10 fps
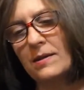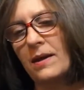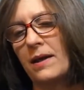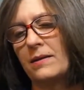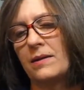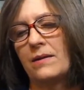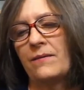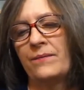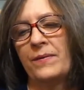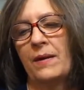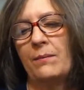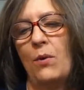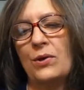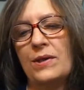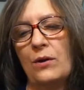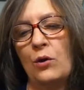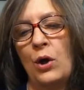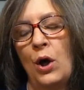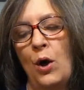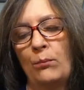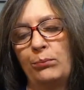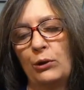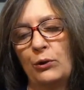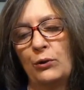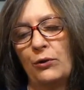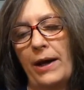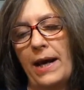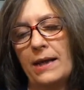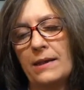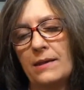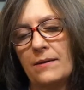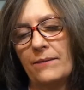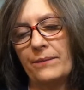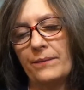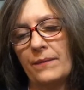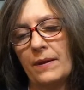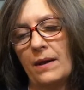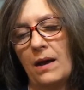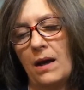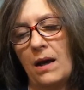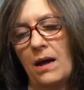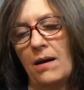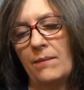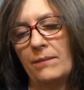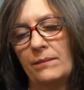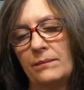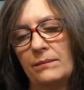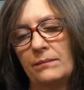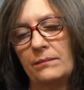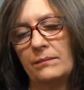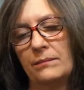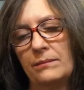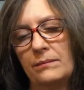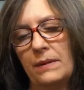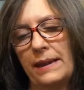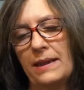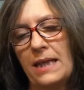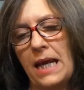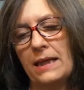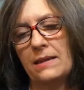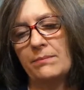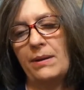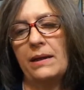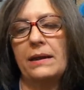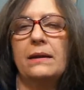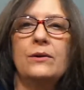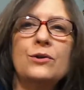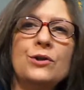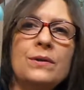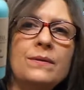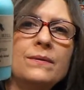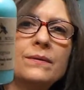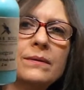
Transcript: is it. Moss Hill Bluegrass, I guess hand and body lotion.